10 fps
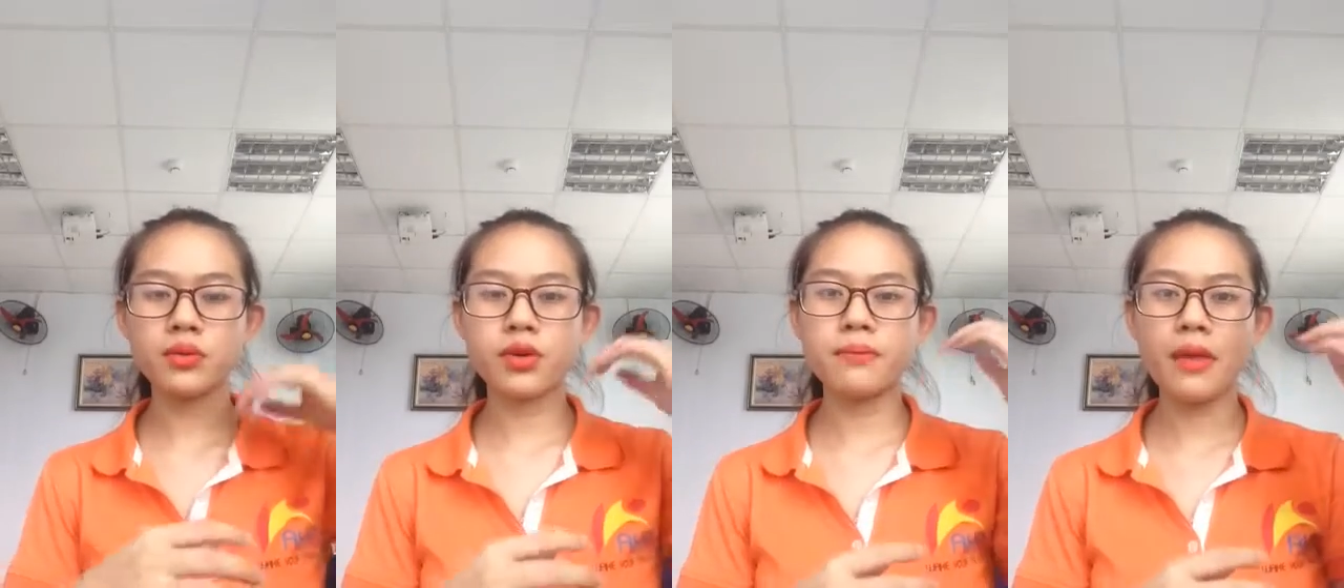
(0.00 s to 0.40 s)

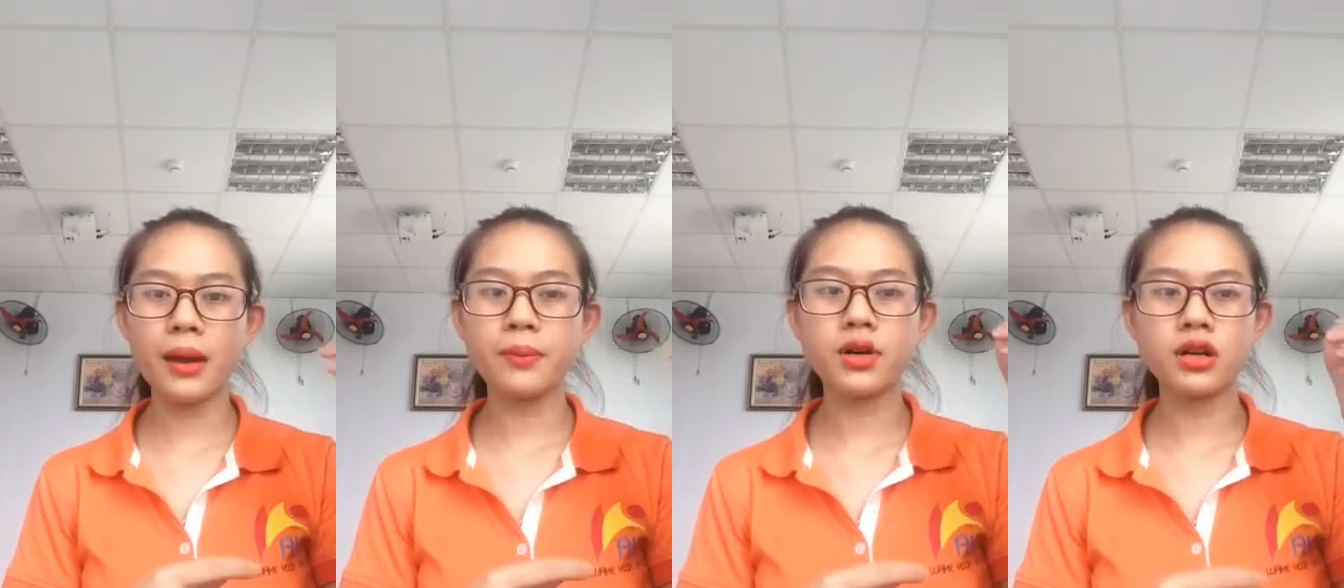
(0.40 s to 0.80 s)

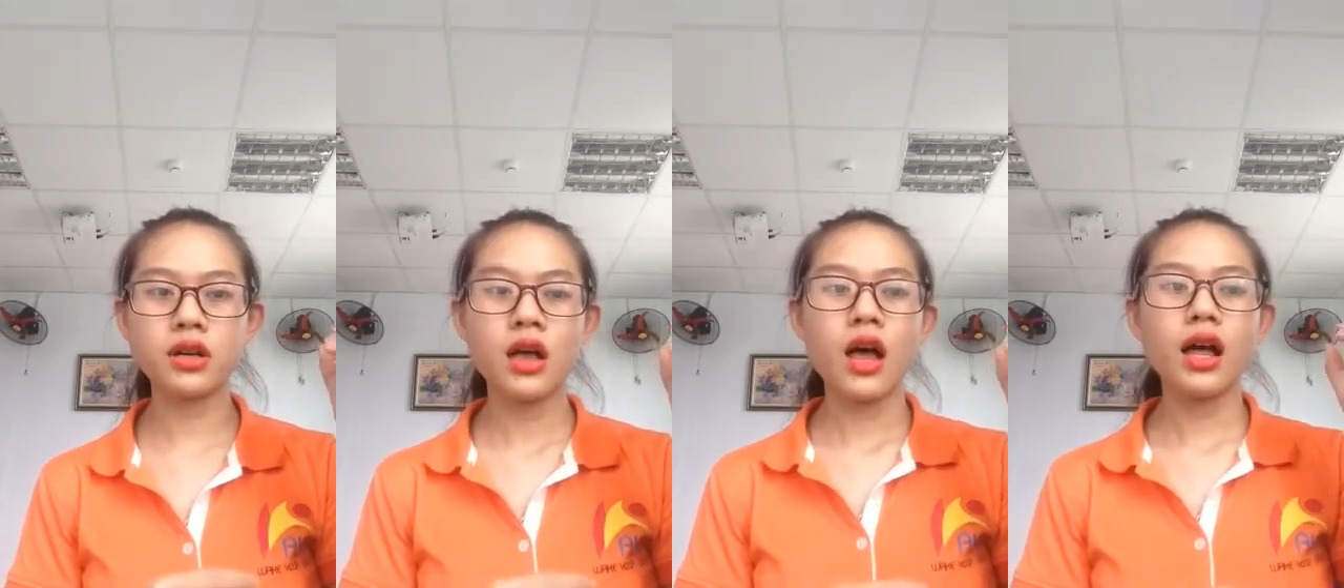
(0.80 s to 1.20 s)

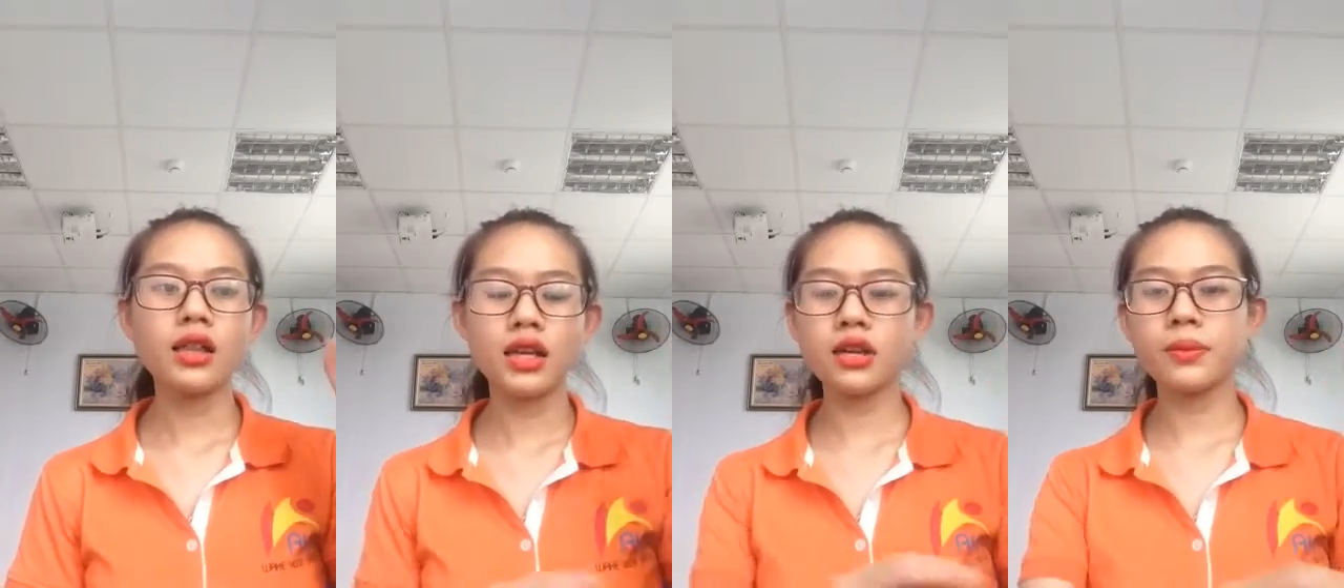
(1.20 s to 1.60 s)
remember a
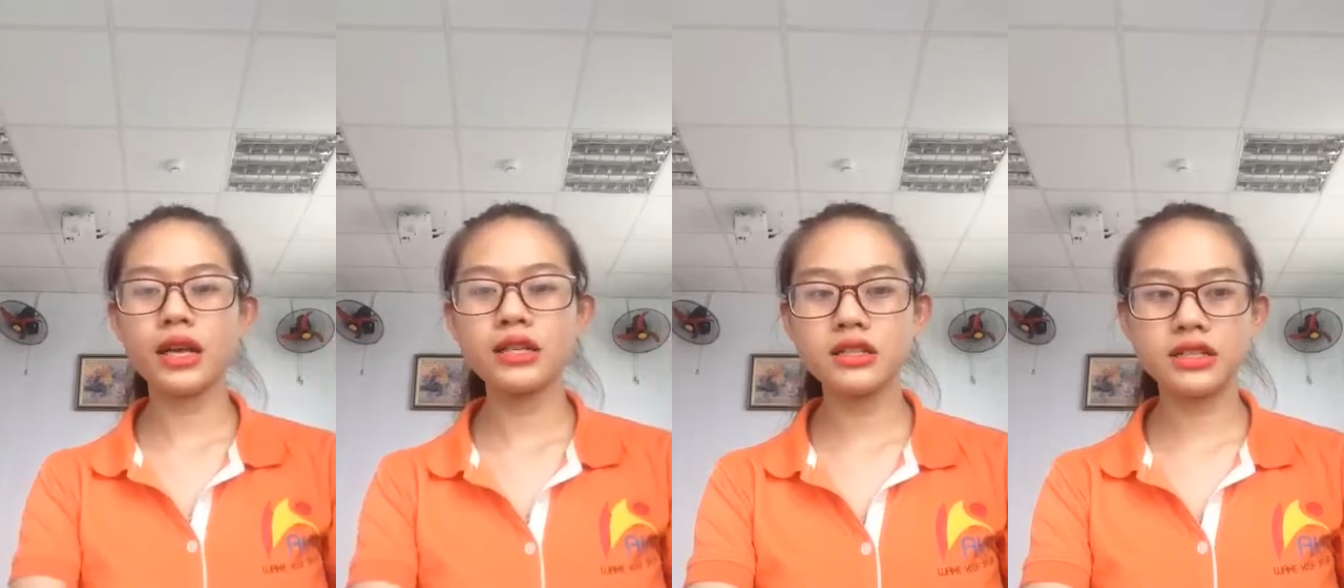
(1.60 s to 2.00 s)
lot of
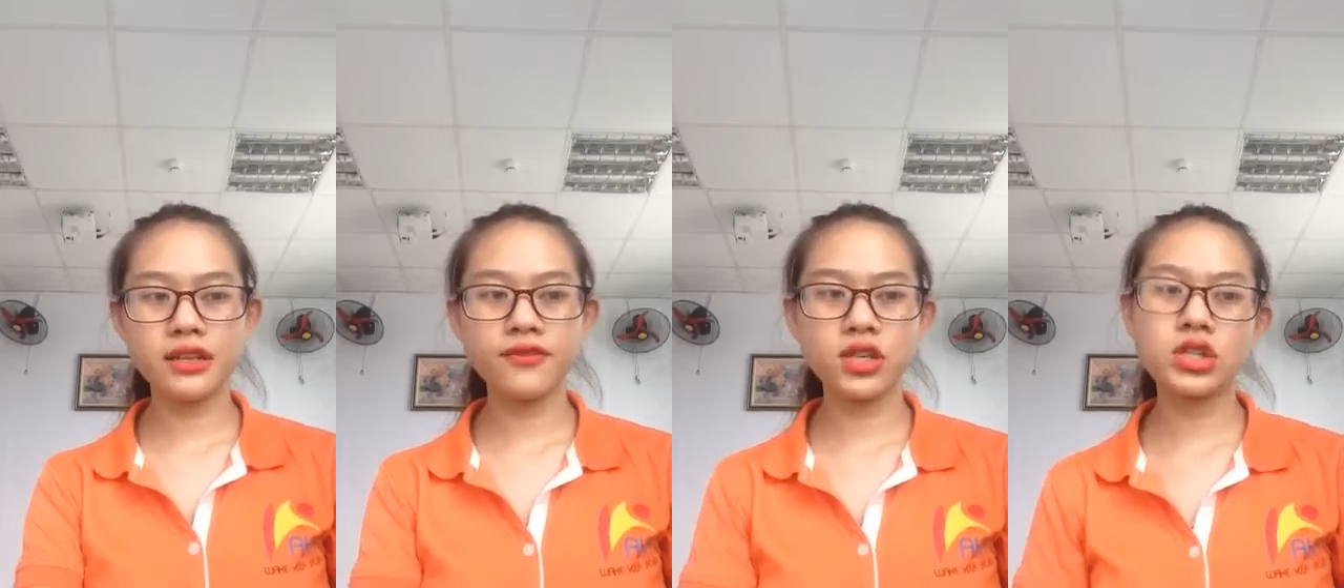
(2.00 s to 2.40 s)

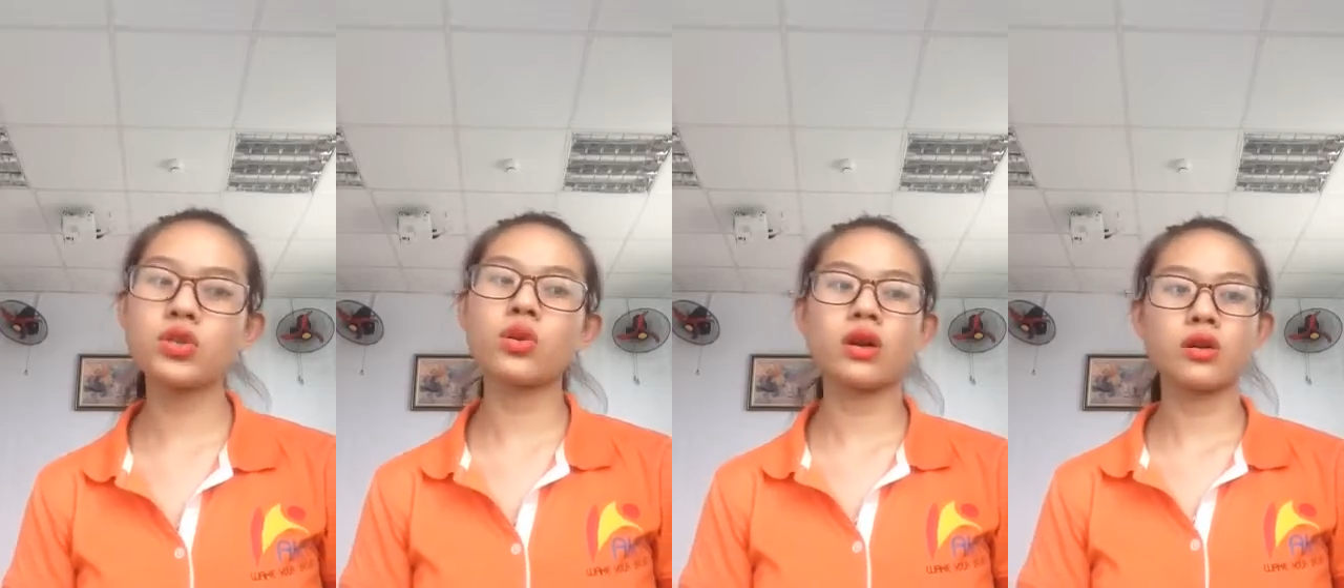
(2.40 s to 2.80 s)

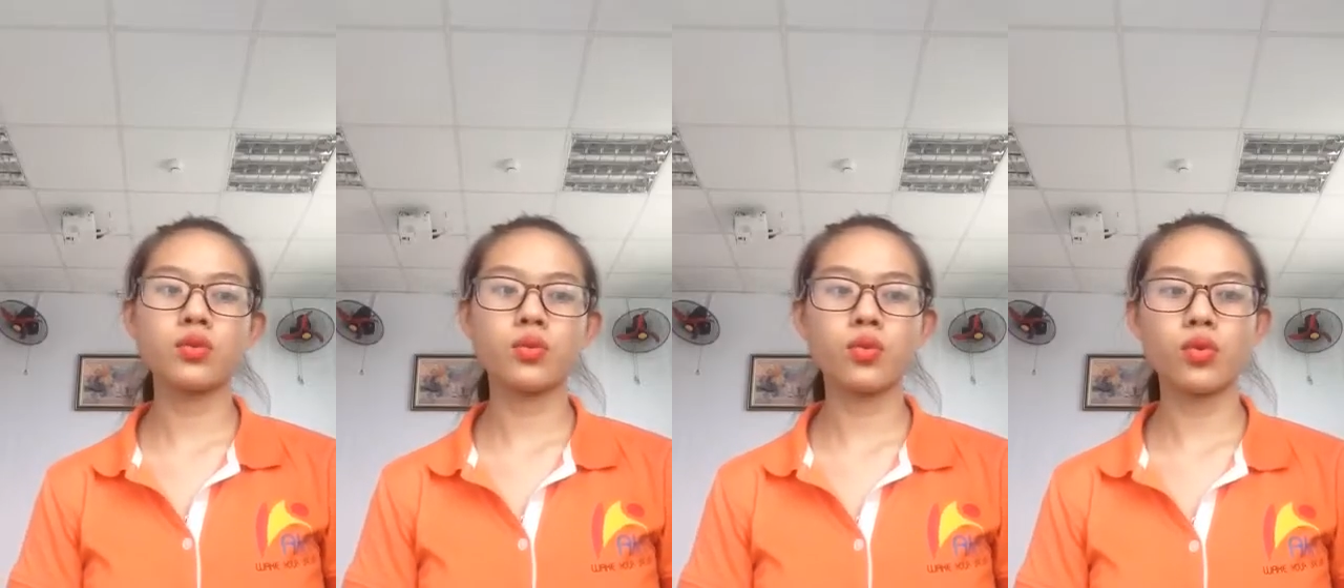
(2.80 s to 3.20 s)

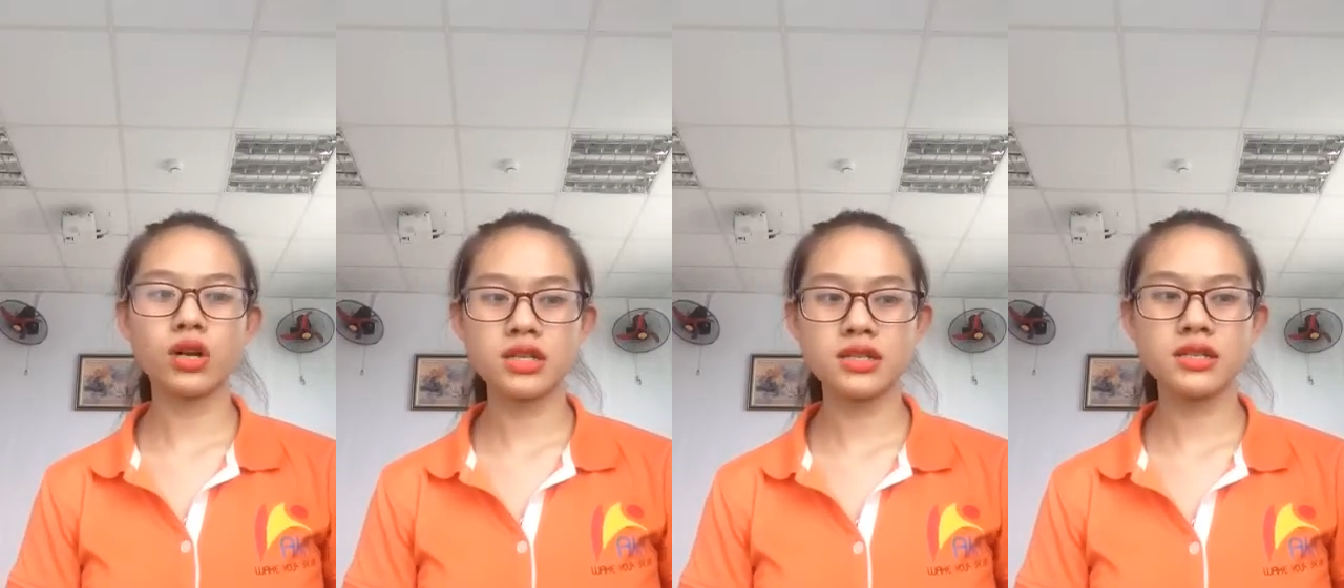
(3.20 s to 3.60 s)
individual
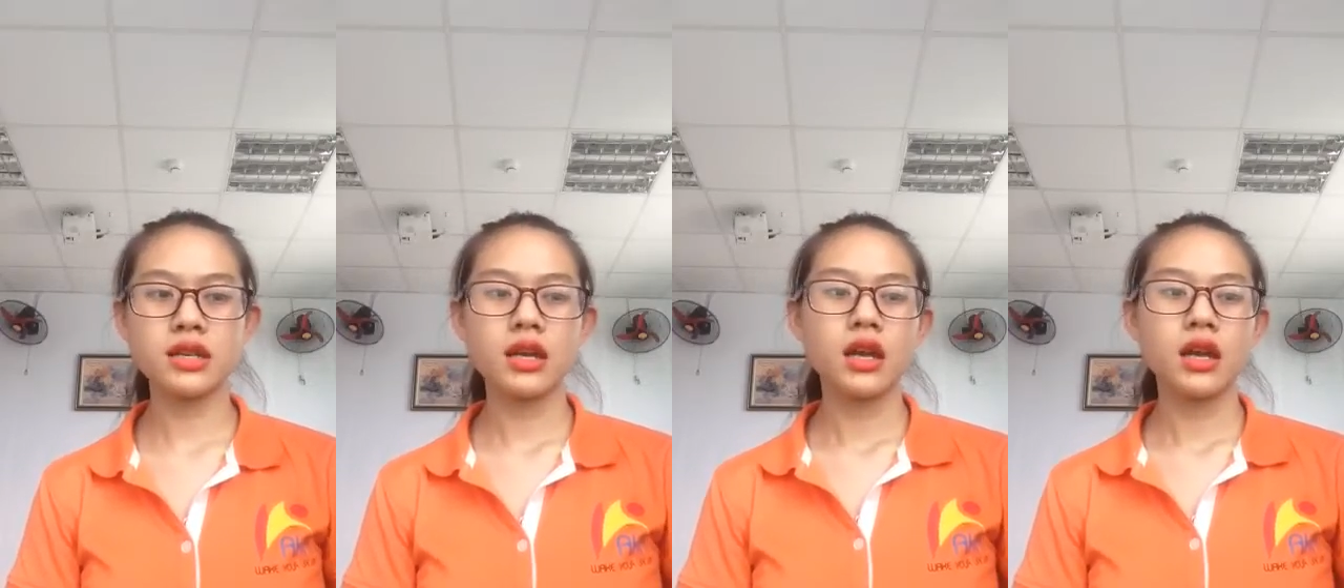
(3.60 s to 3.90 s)
words.